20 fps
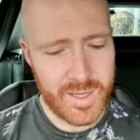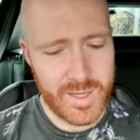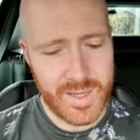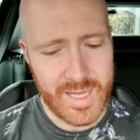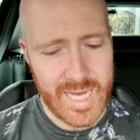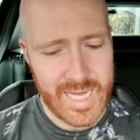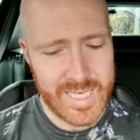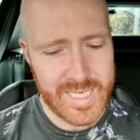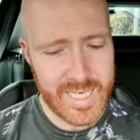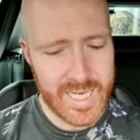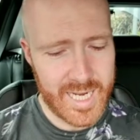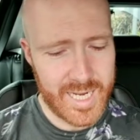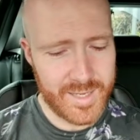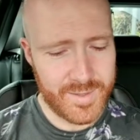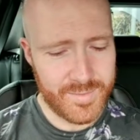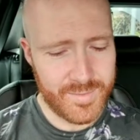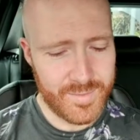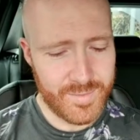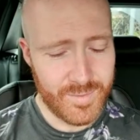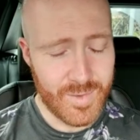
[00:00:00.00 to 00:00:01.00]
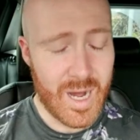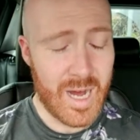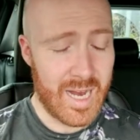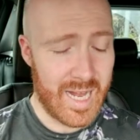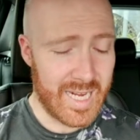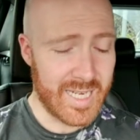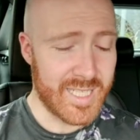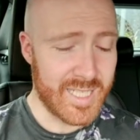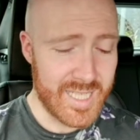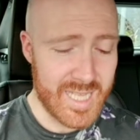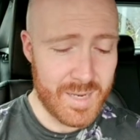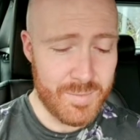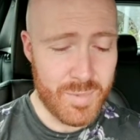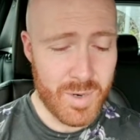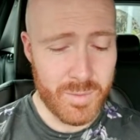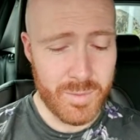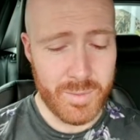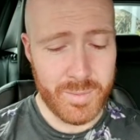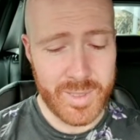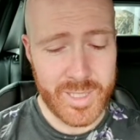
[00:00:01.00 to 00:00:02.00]
that, well, actually they
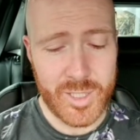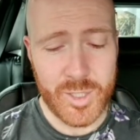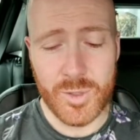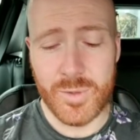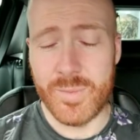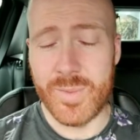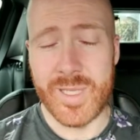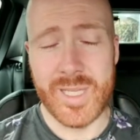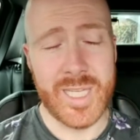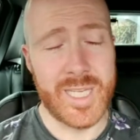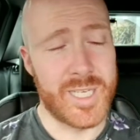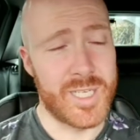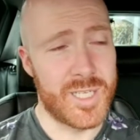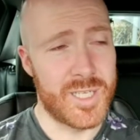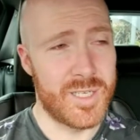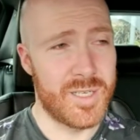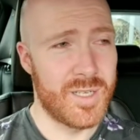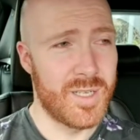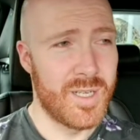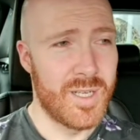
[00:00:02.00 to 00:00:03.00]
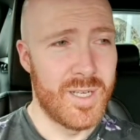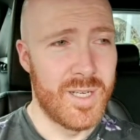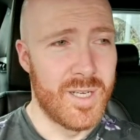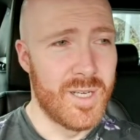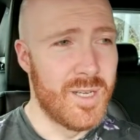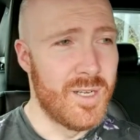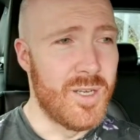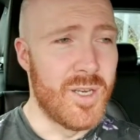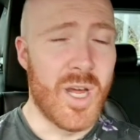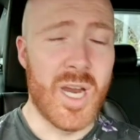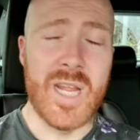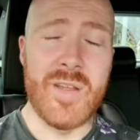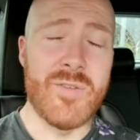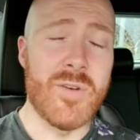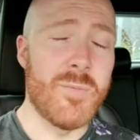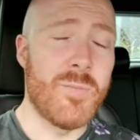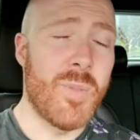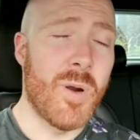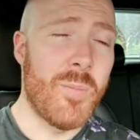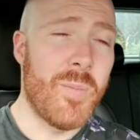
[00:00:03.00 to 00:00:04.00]
probably do, but they're just not
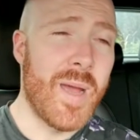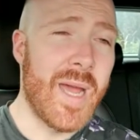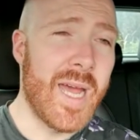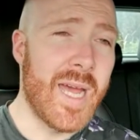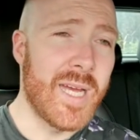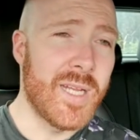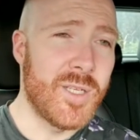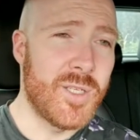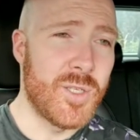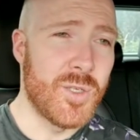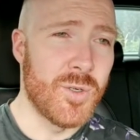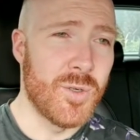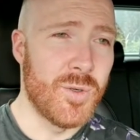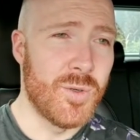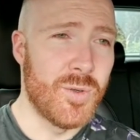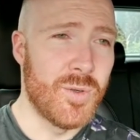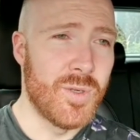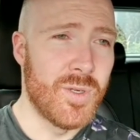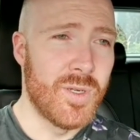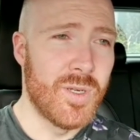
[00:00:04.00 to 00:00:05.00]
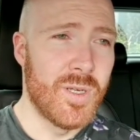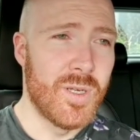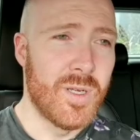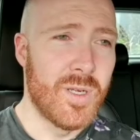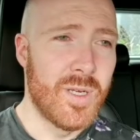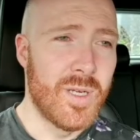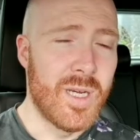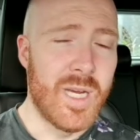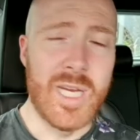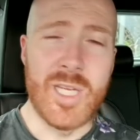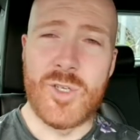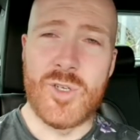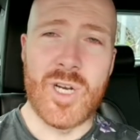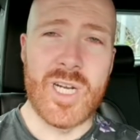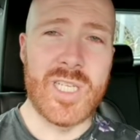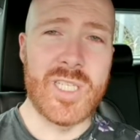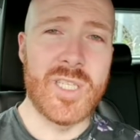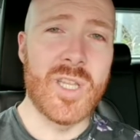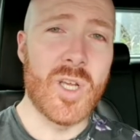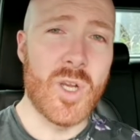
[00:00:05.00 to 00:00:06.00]
even prepared to
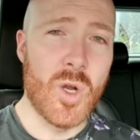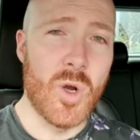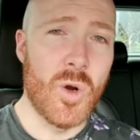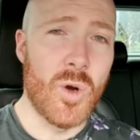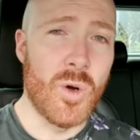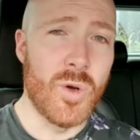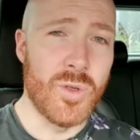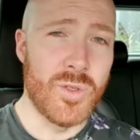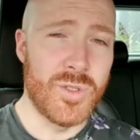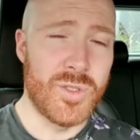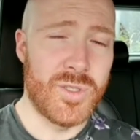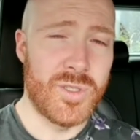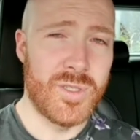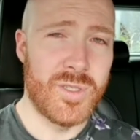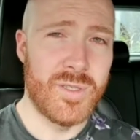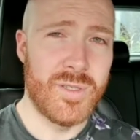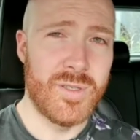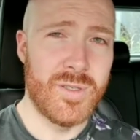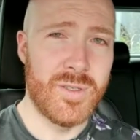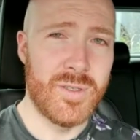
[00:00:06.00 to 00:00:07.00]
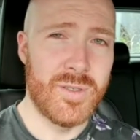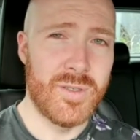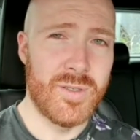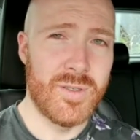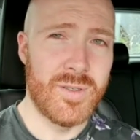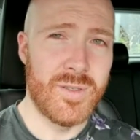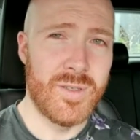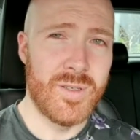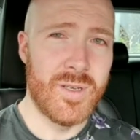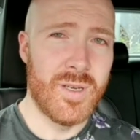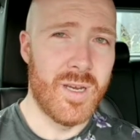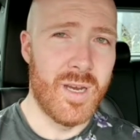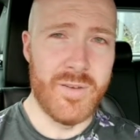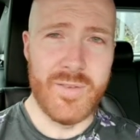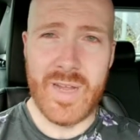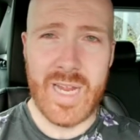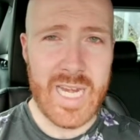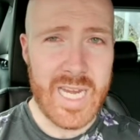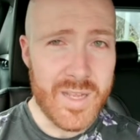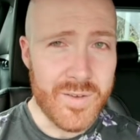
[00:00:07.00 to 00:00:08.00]
address the cause of
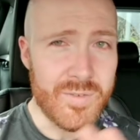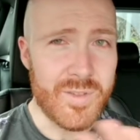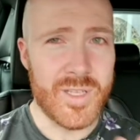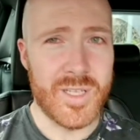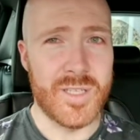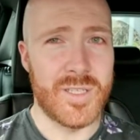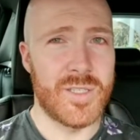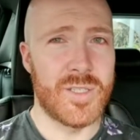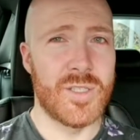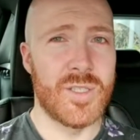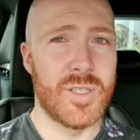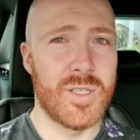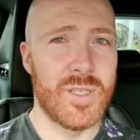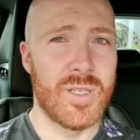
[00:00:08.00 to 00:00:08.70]
any of this.